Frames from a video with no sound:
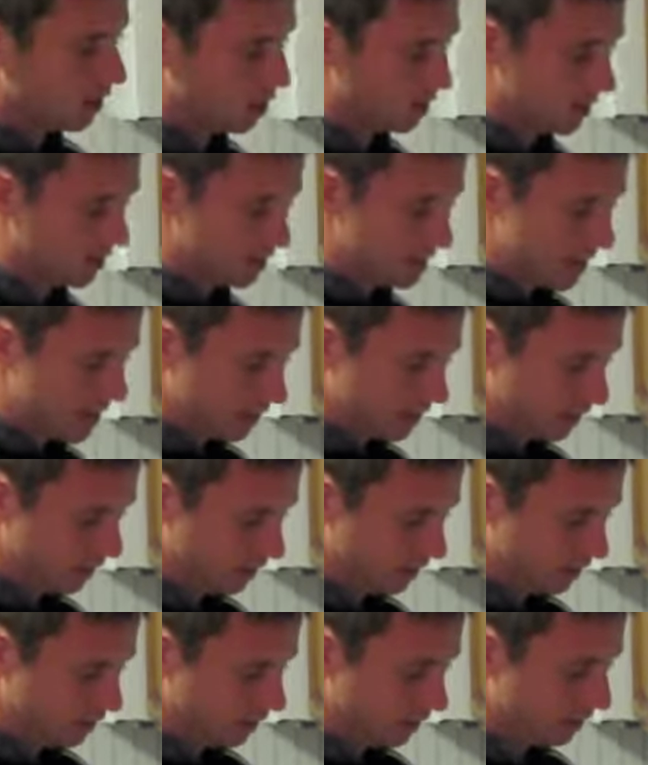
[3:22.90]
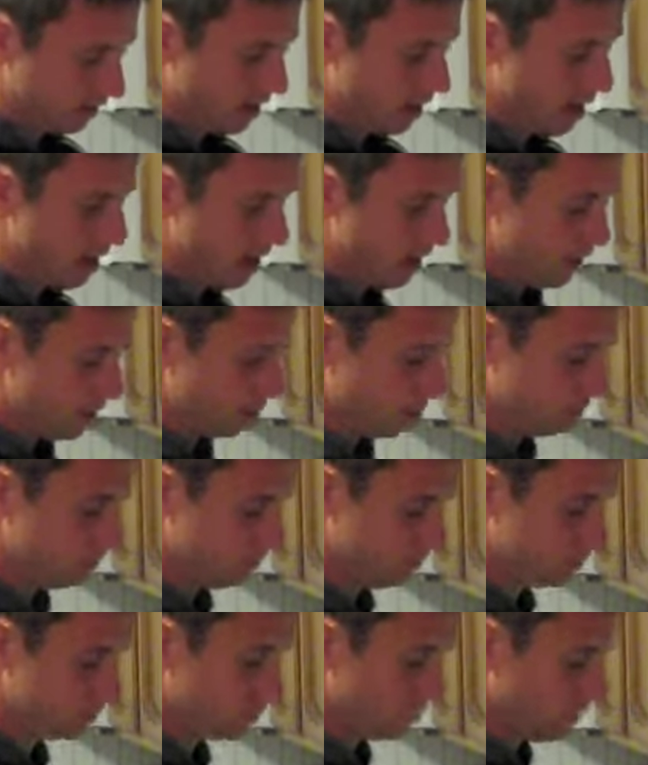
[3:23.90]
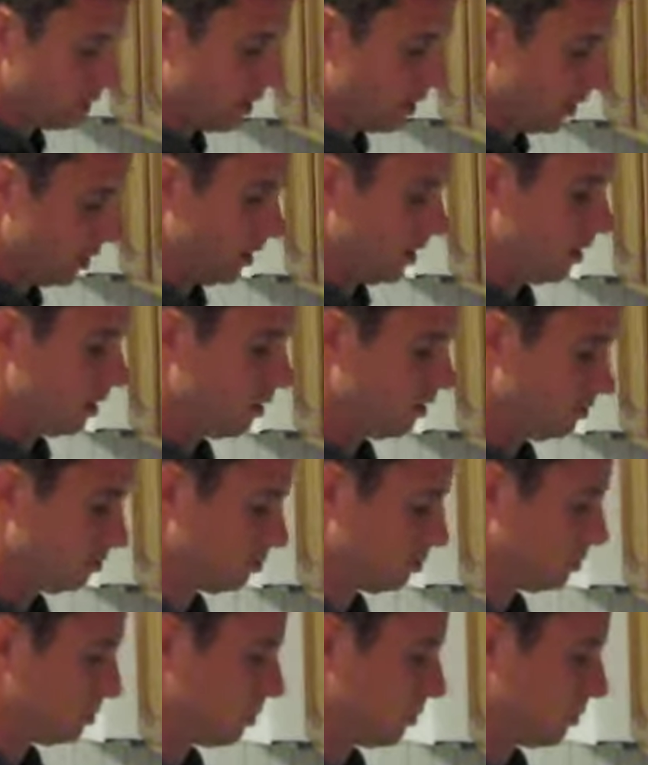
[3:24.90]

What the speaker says: to look exactly you know,